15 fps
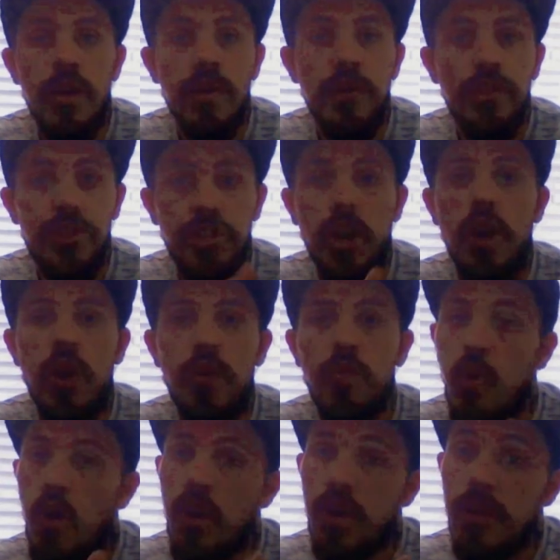show
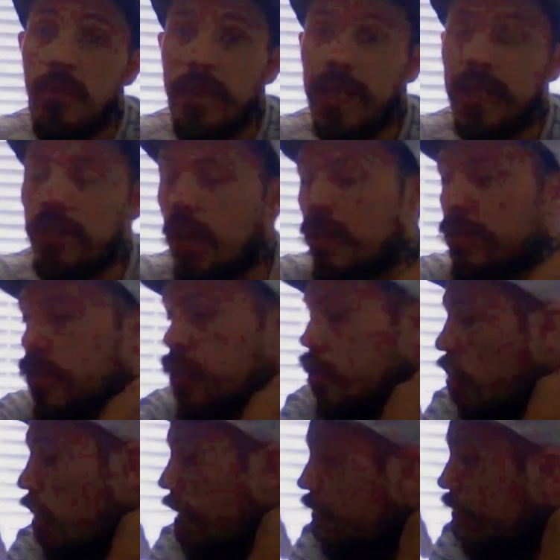what can be done to try and